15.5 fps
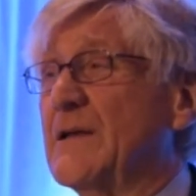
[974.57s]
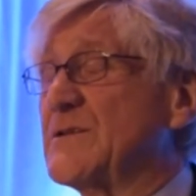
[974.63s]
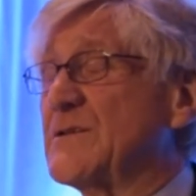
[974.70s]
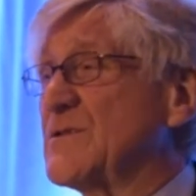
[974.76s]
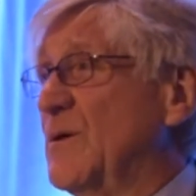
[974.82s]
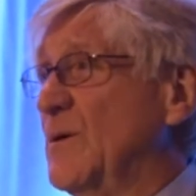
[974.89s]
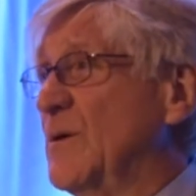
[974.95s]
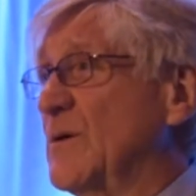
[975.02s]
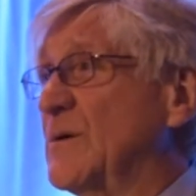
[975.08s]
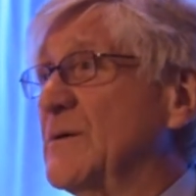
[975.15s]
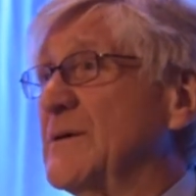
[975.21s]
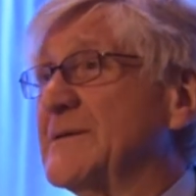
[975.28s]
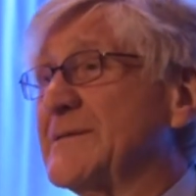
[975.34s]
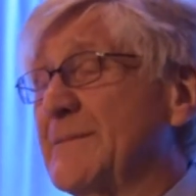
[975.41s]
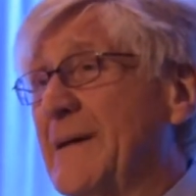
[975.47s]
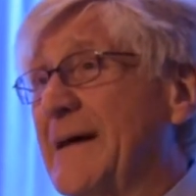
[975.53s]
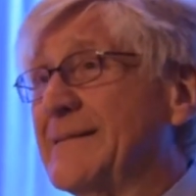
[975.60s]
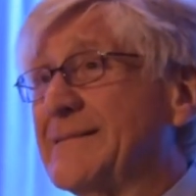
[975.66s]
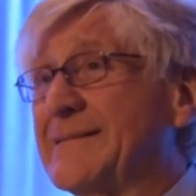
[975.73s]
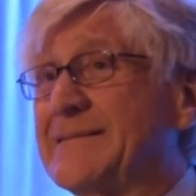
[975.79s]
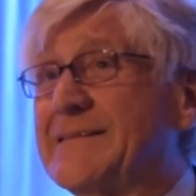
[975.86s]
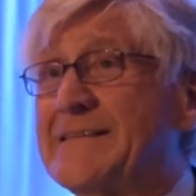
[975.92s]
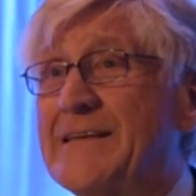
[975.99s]
And solar is
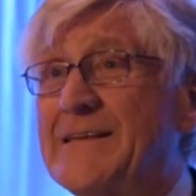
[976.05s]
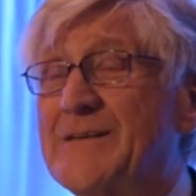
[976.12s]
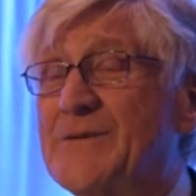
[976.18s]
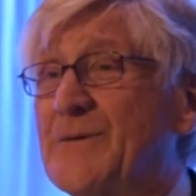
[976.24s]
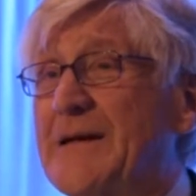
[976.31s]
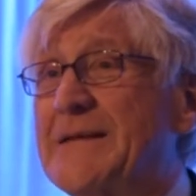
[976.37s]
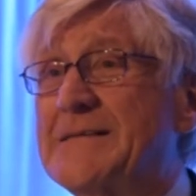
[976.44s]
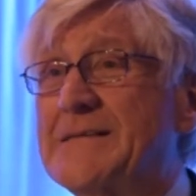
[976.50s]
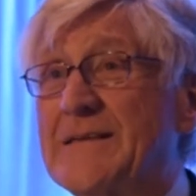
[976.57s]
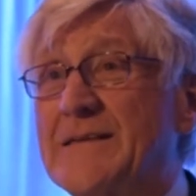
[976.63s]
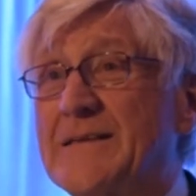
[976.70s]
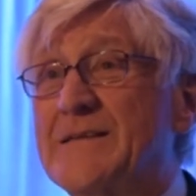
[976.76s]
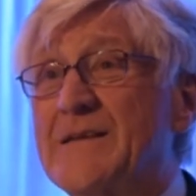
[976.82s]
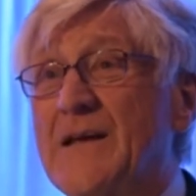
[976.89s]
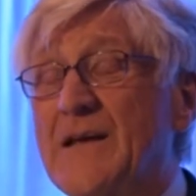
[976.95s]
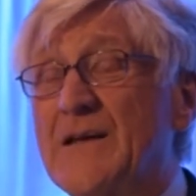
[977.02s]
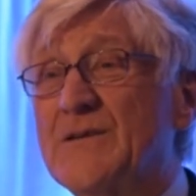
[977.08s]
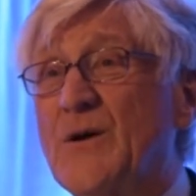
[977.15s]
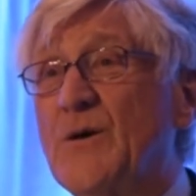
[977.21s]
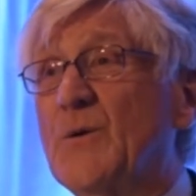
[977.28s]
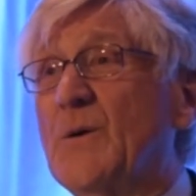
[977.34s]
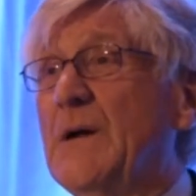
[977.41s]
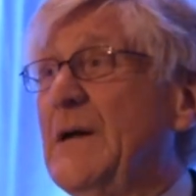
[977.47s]
about six or eight cents.
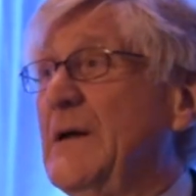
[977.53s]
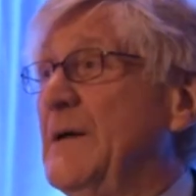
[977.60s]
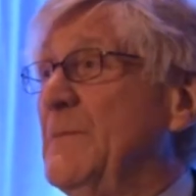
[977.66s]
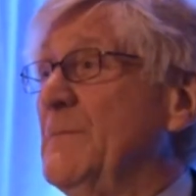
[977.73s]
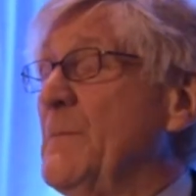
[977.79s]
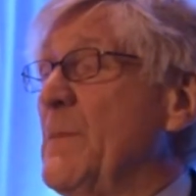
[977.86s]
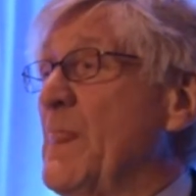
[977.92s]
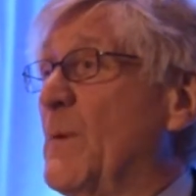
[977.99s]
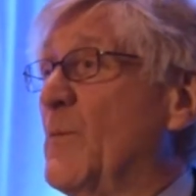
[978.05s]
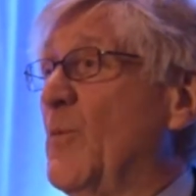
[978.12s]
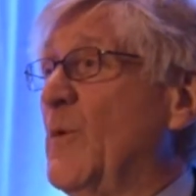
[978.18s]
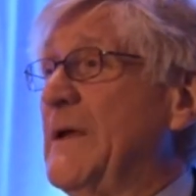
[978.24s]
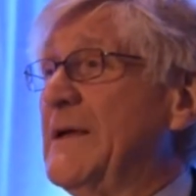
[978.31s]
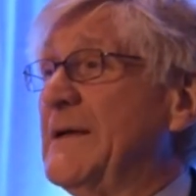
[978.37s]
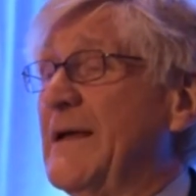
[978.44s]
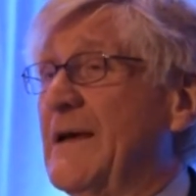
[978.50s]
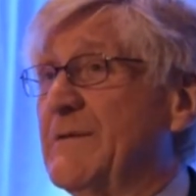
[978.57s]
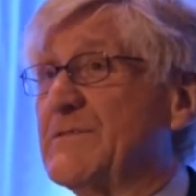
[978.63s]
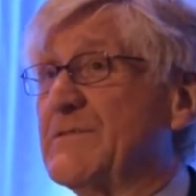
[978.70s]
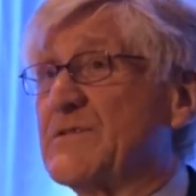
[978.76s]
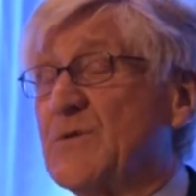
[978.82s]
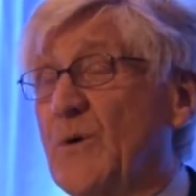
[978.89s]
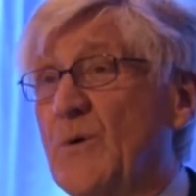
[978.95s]
So we can
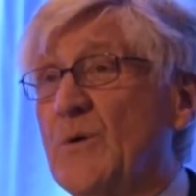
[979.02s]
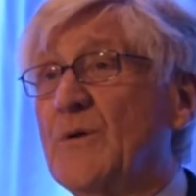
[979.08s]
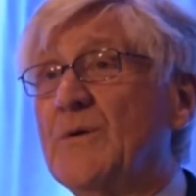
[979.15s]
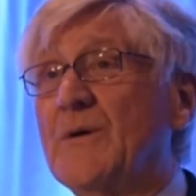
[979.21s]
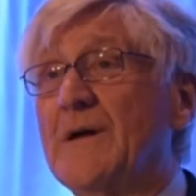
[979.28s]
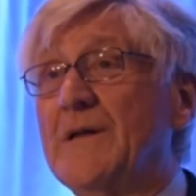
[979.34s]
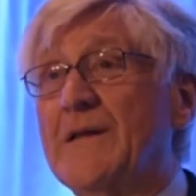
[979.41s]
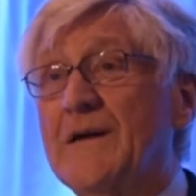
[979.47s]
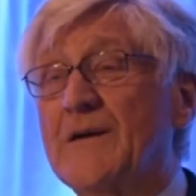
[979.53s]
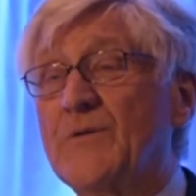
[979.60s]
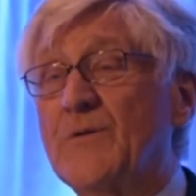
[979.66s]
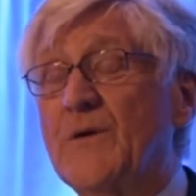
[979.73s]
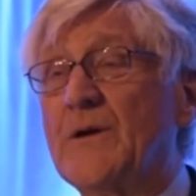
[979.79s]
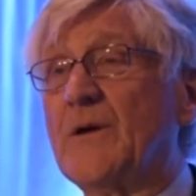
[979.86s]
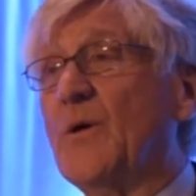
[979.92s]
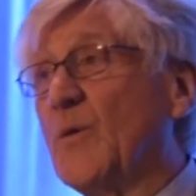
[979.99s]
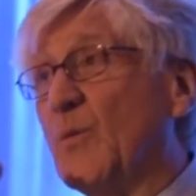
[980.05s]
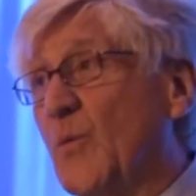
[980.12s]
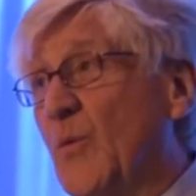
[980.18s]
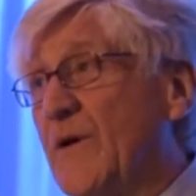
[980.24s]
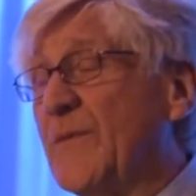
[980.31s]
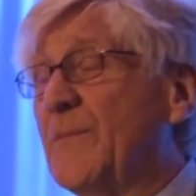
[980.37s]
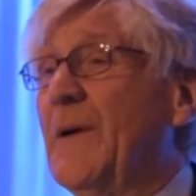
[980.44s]
have solar electric
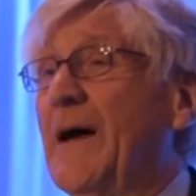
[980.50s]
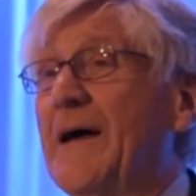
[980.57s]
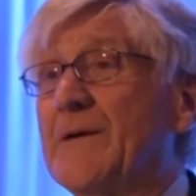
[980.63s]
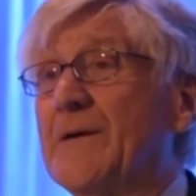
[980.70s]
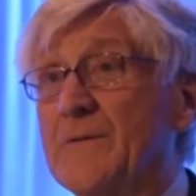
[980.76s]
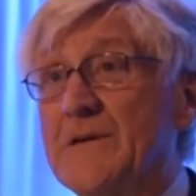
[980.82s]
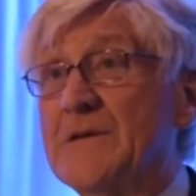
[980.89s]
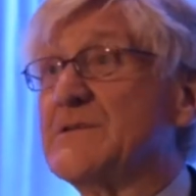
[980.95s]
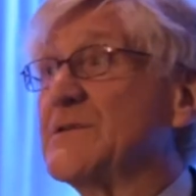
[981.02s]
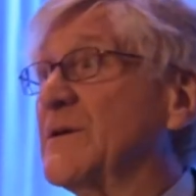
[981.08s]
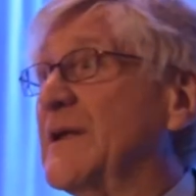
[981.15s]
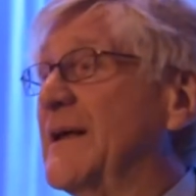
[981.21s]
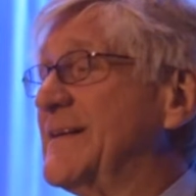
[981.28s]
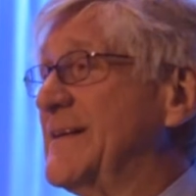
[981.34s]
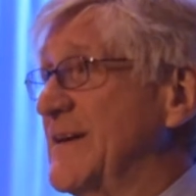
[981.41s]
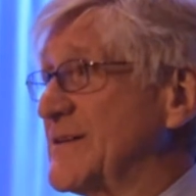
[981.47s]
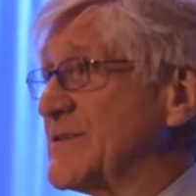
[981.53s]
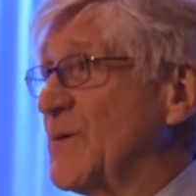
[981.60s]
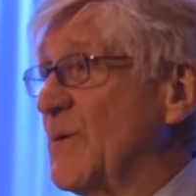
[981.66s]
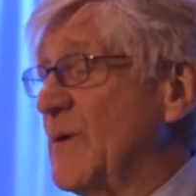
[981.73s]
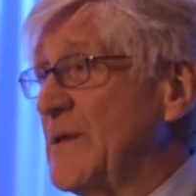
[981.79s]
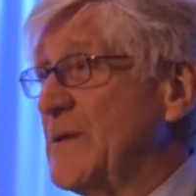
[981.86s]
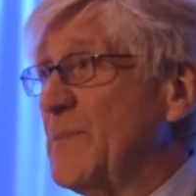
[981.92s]
with batteries. So that
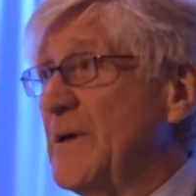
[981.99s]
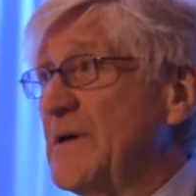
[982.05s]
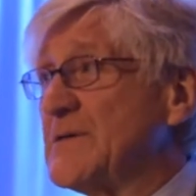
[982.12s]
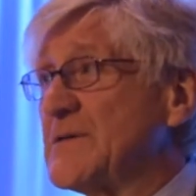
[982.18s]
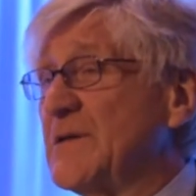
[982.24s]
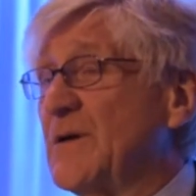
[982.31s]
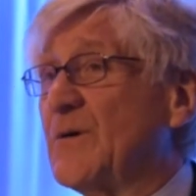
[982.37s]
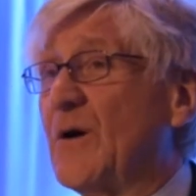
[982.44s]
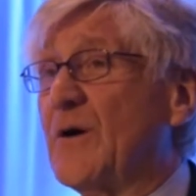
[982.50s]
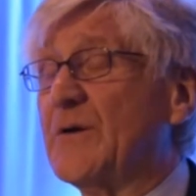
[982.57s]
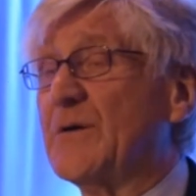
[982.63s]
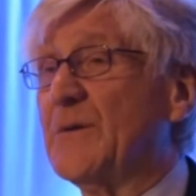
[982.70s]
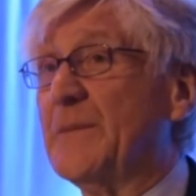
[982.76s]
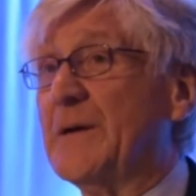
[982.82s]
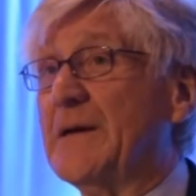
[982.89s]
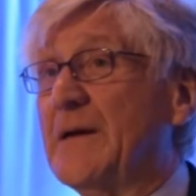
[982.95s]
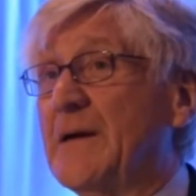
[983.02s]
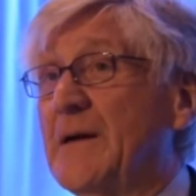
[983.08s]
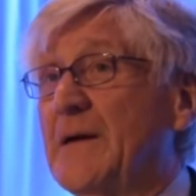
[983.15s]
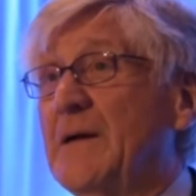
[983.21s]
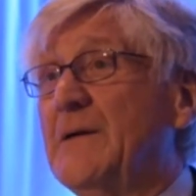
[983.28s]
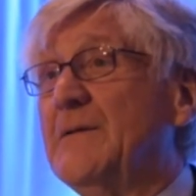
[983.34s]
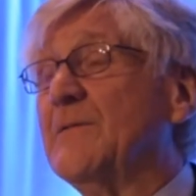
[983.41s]
takes away the baseload argument
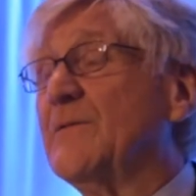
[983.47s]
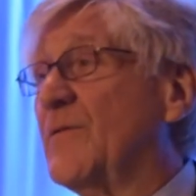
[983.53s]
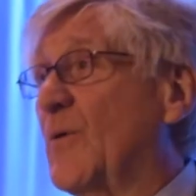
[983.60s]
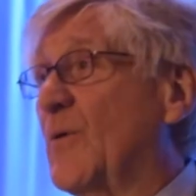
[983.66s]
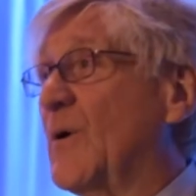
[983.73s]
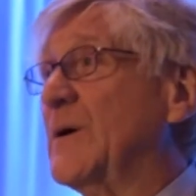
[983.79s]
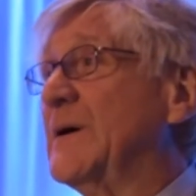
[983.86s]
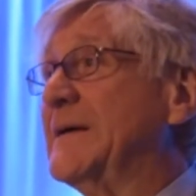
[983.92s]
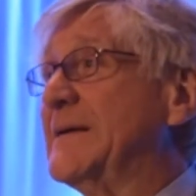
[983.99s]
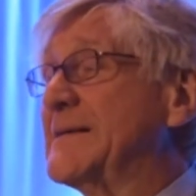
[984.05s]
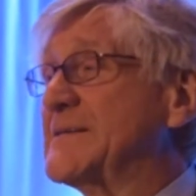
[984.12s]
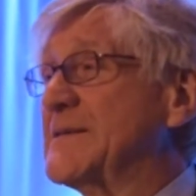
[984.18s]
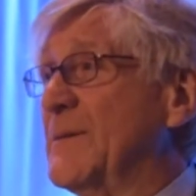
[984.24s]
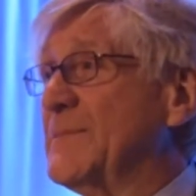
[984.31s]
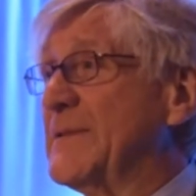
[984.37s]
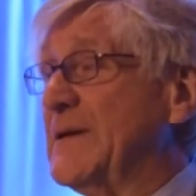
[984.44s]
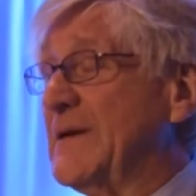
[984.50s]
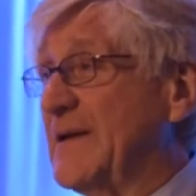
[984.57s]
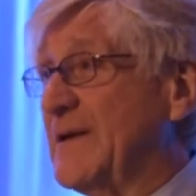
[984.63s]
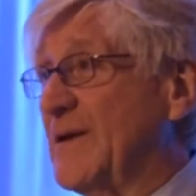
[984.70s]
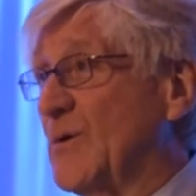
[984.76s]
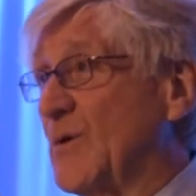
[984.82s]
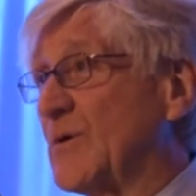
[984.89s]
for
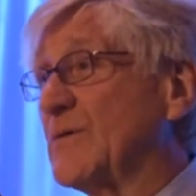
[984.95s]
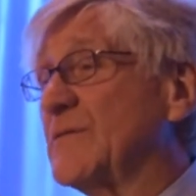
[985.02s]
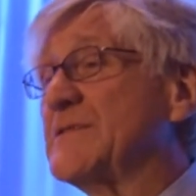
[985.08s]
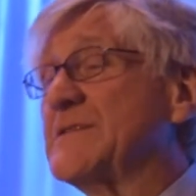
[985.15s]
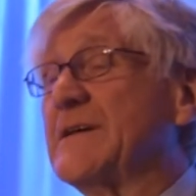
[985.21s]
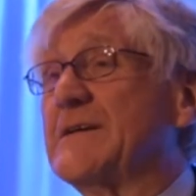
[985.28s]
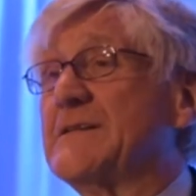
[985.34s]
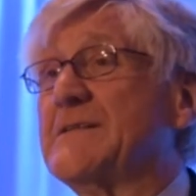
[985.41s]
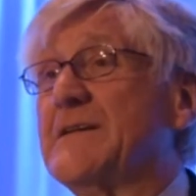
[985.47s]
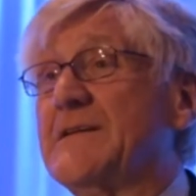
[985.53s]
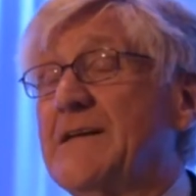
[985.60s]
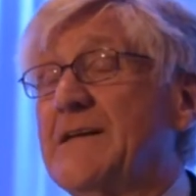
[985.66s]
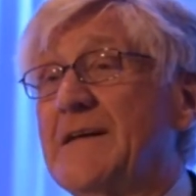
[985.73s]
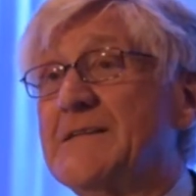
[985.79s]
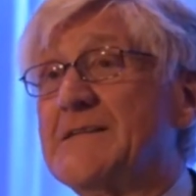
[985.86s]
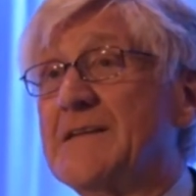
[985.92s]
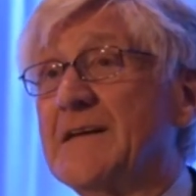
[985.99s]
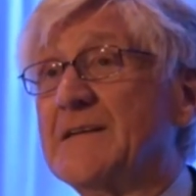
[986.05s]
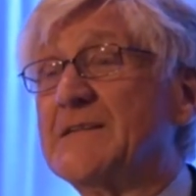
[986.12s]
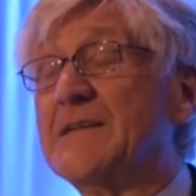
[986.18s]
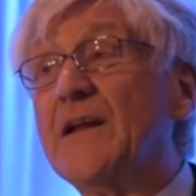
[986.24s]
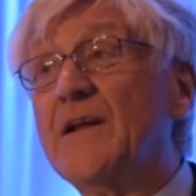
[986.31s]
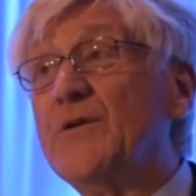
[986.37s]
something in the order of six to ten
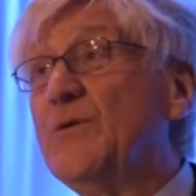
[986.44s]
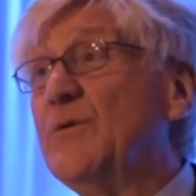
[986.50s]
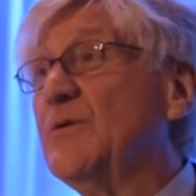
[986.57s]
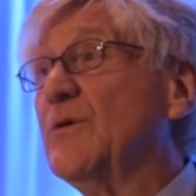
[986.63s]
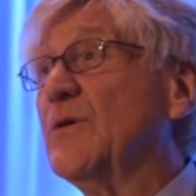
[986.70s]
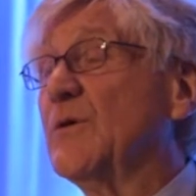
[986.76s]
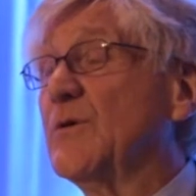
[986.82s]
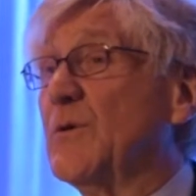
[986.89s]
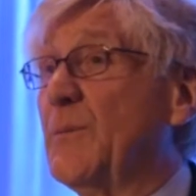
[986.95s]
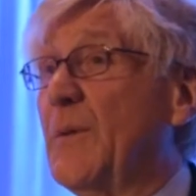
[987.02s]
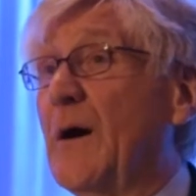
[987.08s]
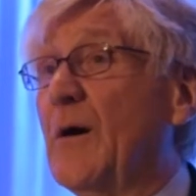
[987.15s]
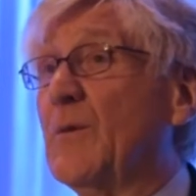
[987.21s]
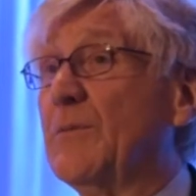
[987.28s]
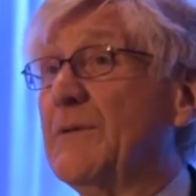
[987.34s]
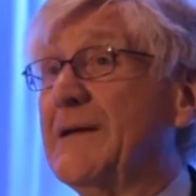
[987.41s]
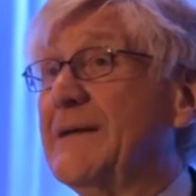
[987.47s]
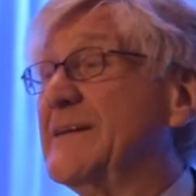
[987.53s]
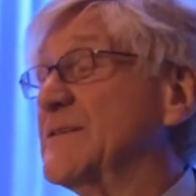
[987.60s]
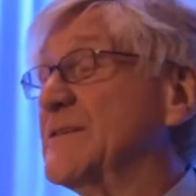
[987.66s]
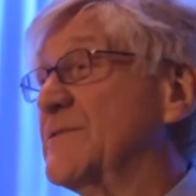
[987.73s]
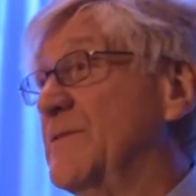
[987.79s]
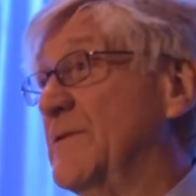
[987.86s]
cents. And a new nuclear power
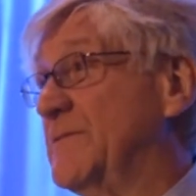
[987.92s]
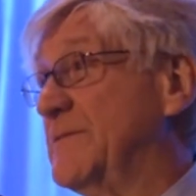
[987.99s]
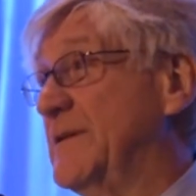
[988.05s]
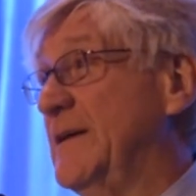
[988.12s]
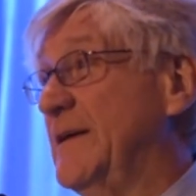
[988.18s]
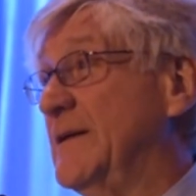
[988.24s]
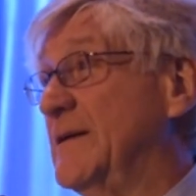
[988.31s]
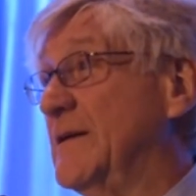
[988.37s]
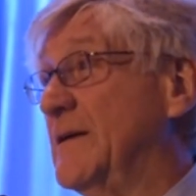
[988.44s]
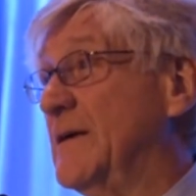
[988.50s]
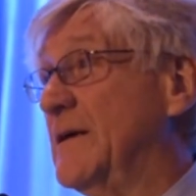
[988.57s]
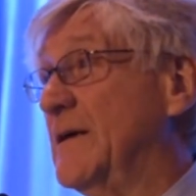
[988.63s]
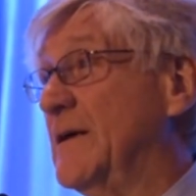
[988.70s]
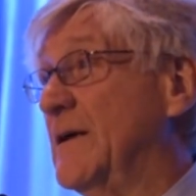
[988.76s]
plant is fifteen.